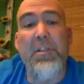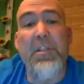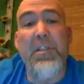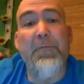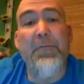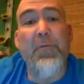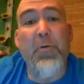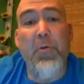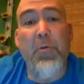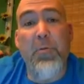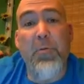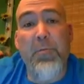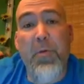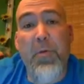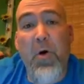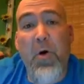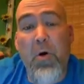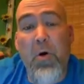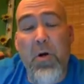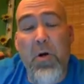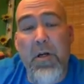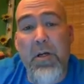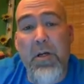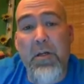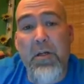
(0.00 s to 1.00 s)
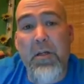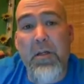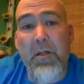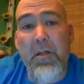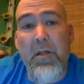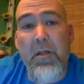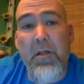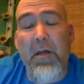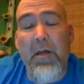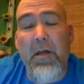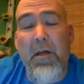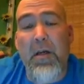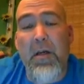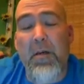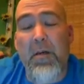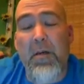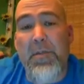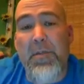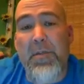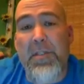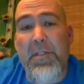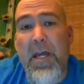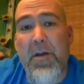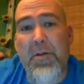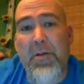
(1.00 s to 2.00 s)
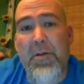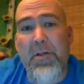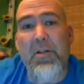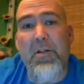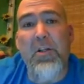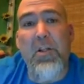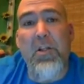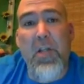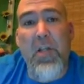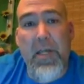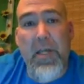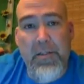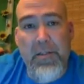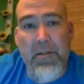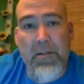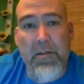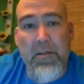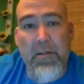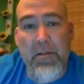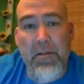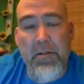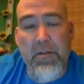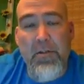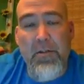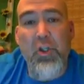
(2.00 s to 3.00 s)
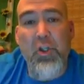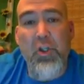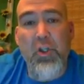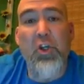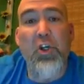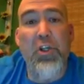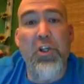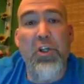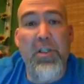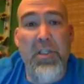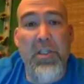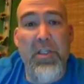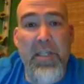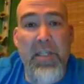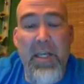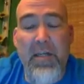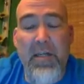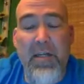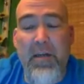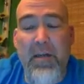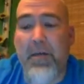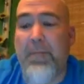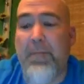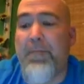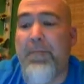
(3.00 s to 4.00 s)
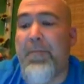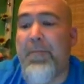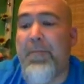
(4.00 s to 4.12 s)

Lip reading: difficult part, is how to collect good data.